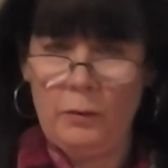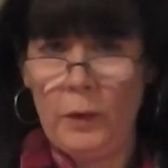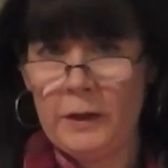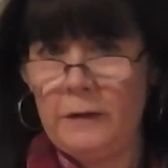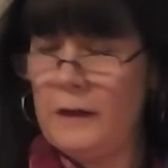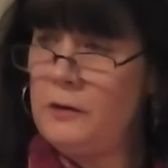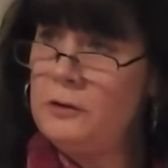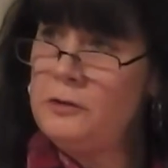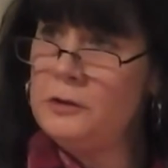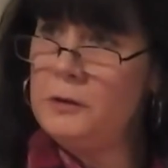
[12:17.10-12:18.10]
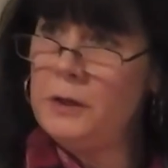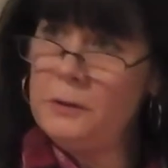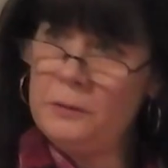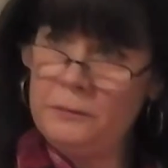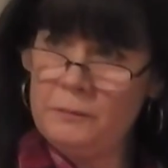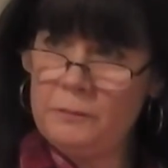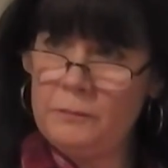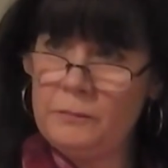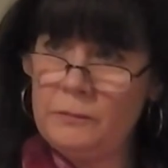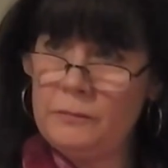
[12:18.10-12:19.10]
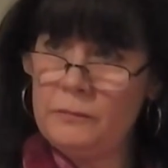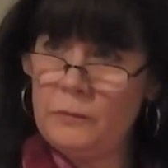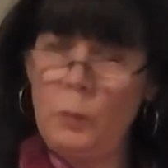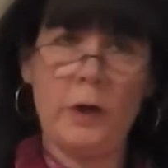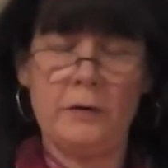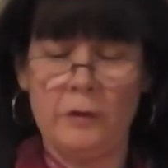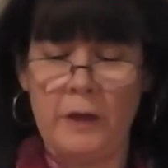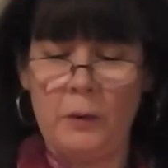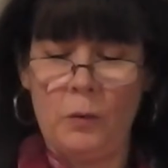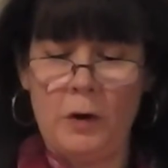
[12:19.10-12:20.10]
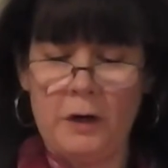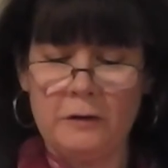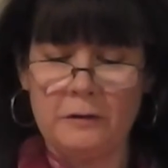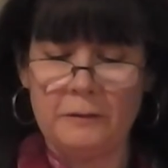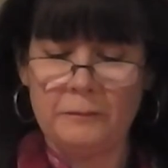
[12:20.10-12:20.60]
What can they do to you? Whatever they want.